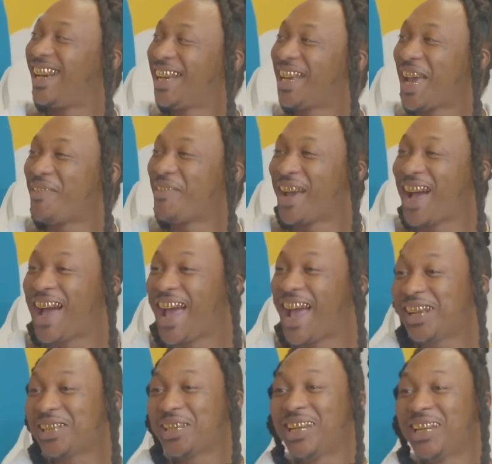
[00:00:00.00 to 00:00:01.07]
He came and got
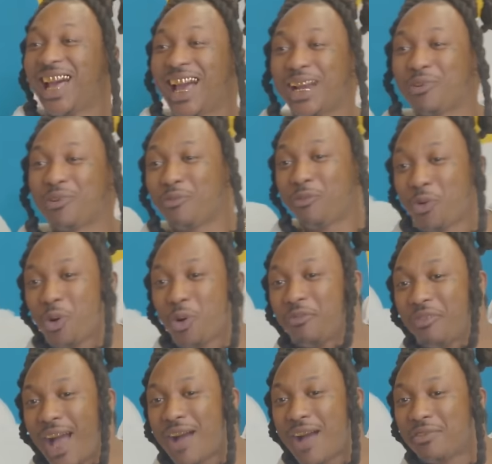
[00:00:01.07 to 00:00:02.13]
actually like four or
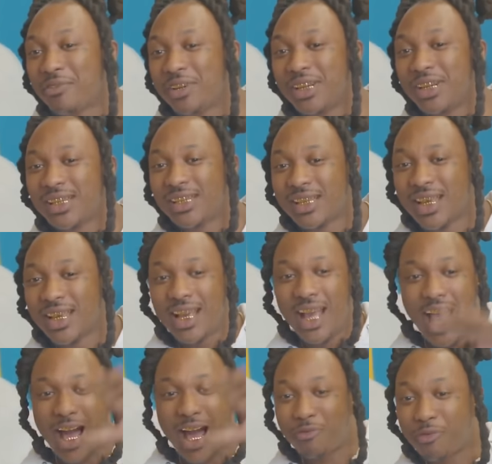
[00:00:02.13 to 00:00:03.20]
five of us.
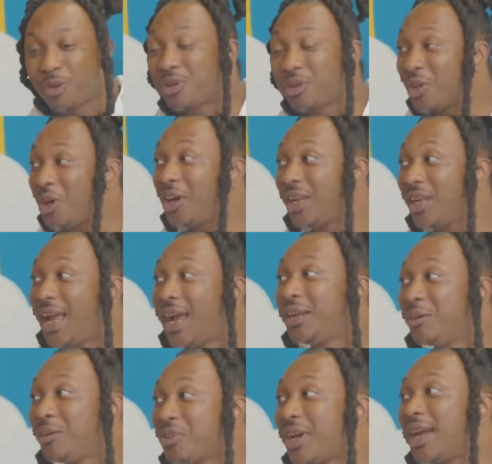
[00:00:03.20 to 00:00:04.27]
Our first starting
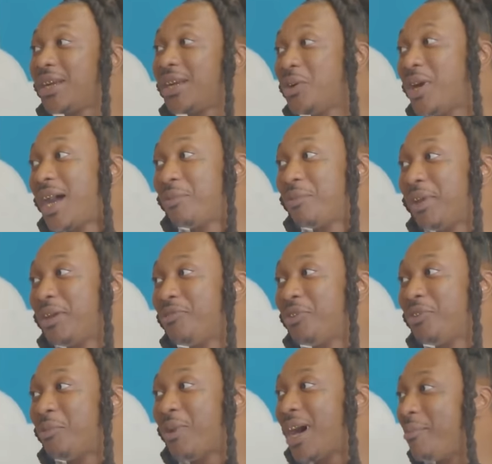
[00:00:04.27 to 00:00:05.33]
lineup tried to go out and play right.
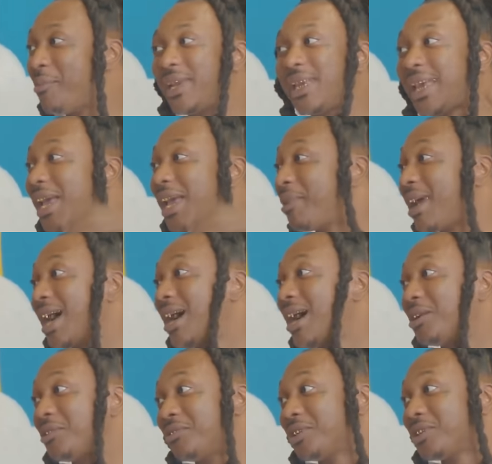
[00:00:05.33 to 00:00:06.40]
football, but he came and got
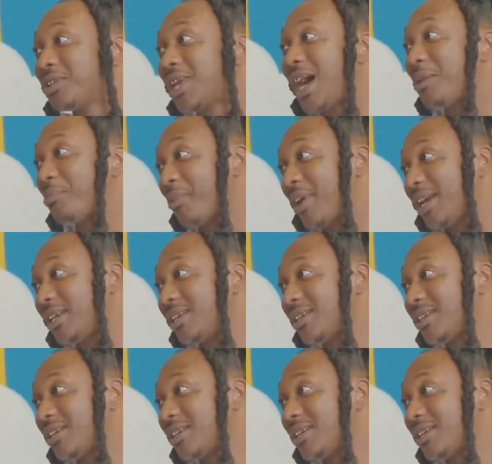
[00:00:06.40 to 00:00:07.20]
all of us out of practice.